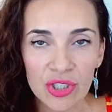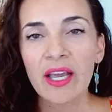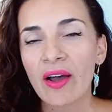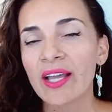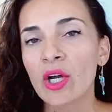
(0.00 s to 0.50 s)

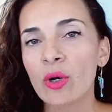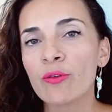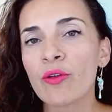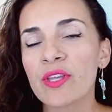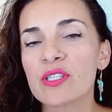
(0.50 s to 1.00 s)
Now, I go
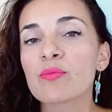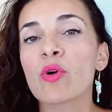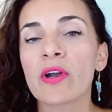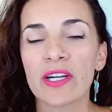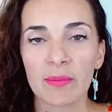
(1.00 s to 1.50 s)
over this
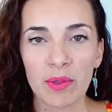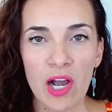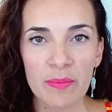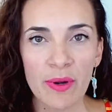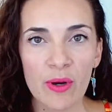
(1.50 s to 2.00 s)
more in a
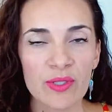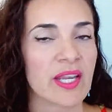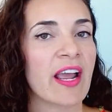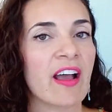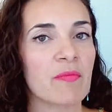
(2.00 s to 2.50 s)
blog post that
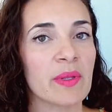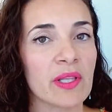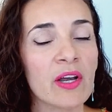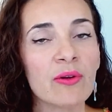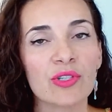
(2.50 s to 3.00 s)
I have
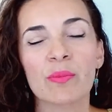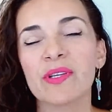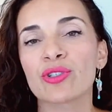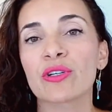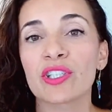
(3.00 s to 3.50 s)
below, so be
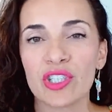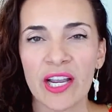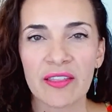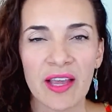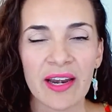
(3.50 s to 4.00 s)
sure to
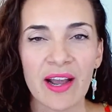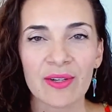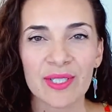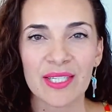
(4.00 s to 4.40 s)
check that out.